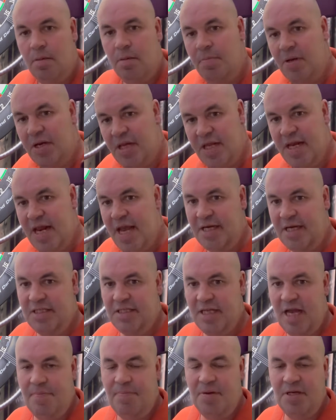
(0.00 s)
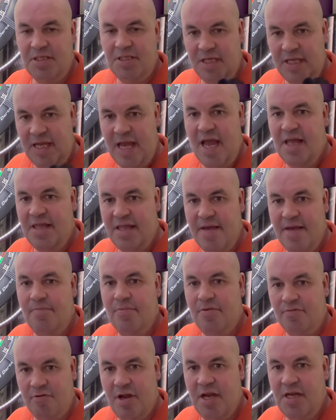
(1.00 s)
But the next step is to getting them
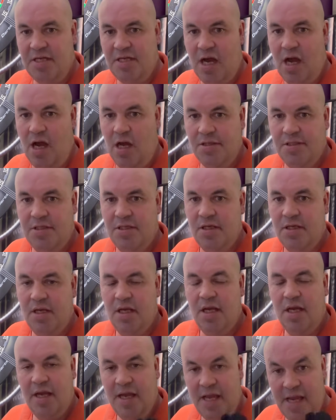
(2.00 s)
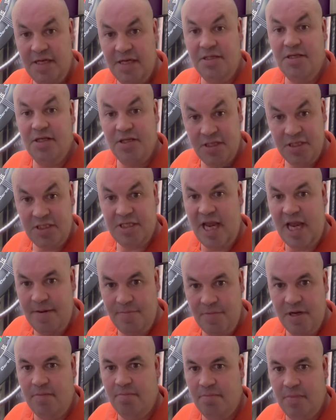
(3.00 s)
3 darts into the
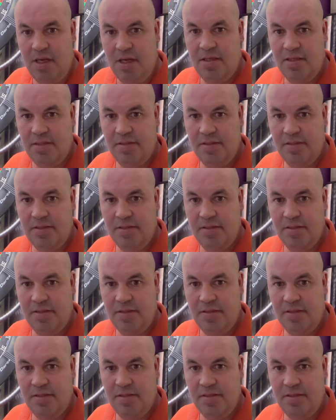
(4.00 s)
same number.